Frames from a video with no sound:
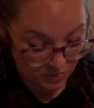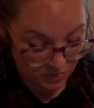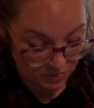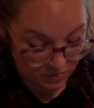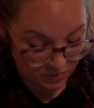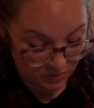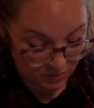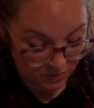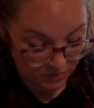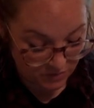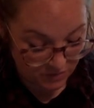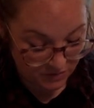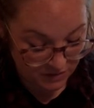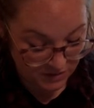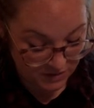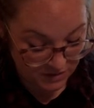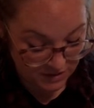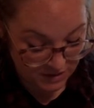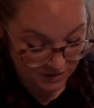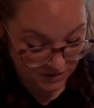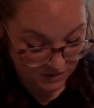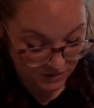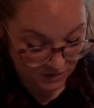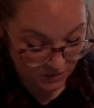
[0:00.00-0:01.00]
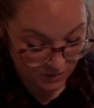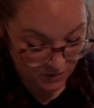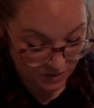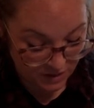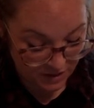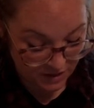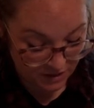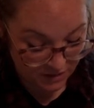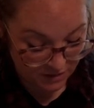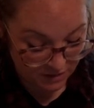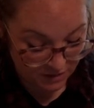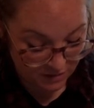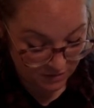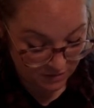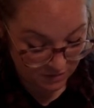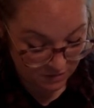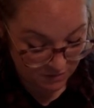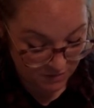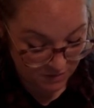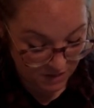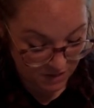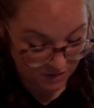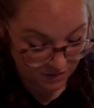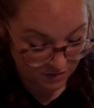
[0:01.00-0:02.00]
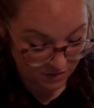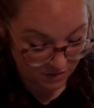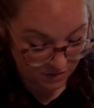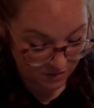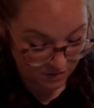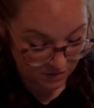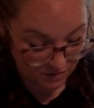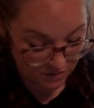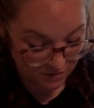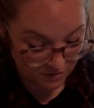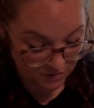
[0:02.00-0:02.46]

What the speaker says: broke the tense quiet. Mother